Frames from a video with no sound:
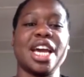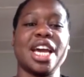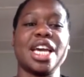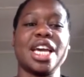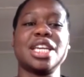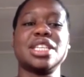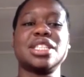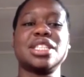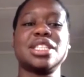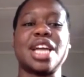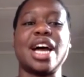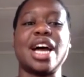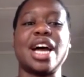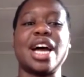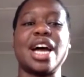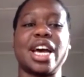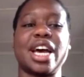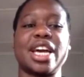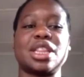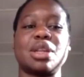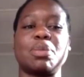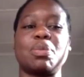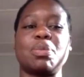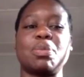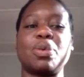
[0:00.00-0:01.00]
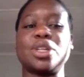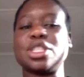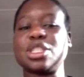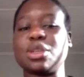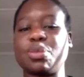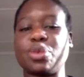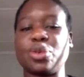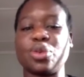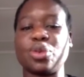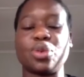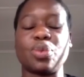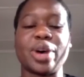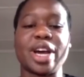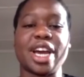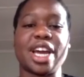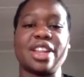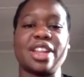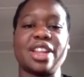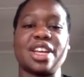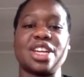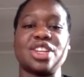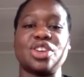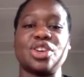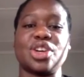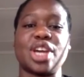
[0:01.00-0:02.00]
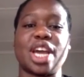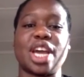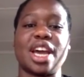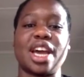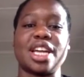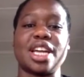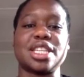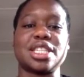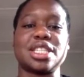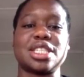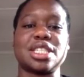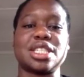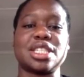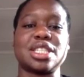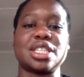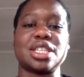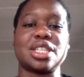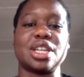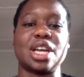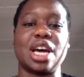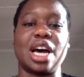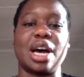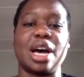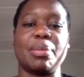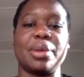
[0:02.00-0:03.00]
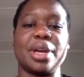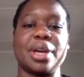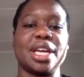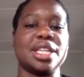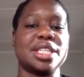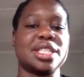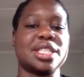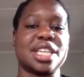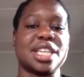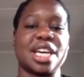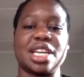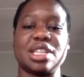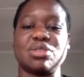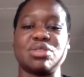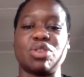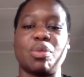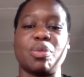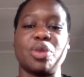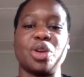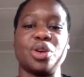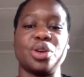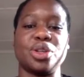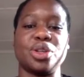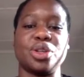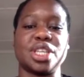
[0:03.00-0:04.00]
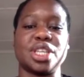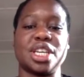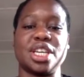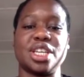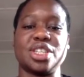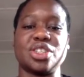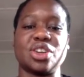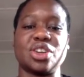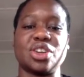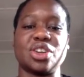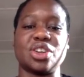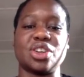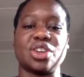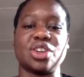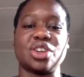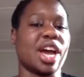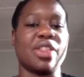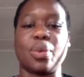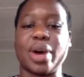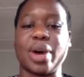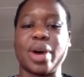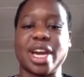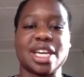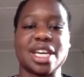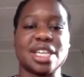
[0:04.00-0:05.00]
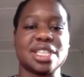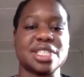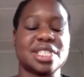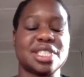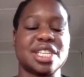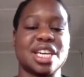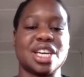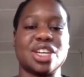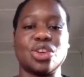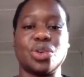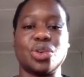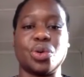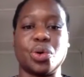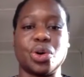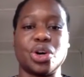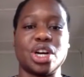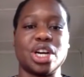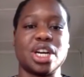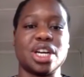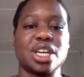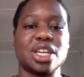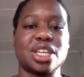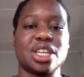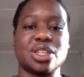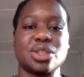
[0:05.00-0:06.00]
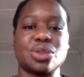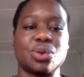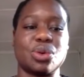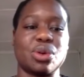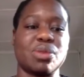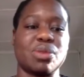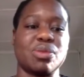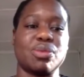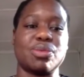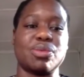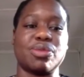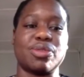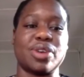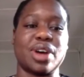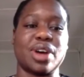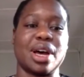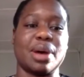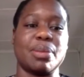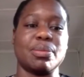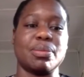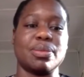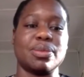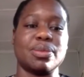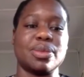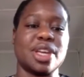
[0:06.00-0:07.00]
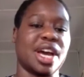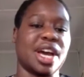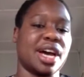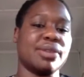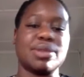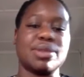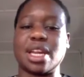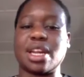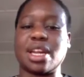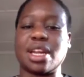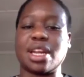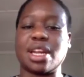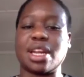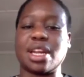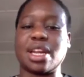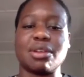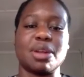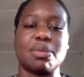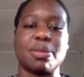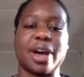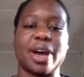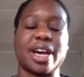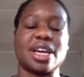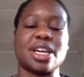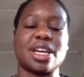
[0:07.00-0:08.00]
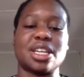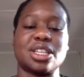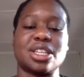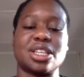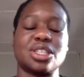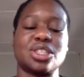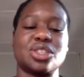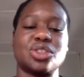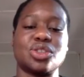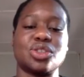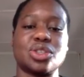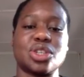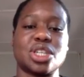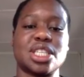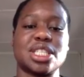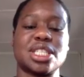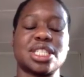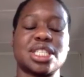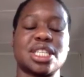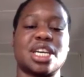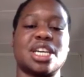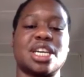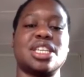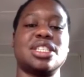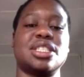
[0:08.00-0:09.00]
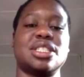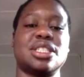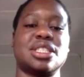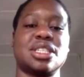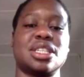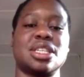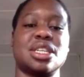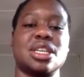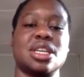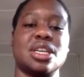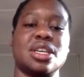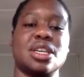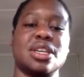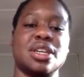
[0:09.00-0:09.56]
Is that like the principal way that you get insights from users? Are there other ways that you're sort of getting feedback and user insights?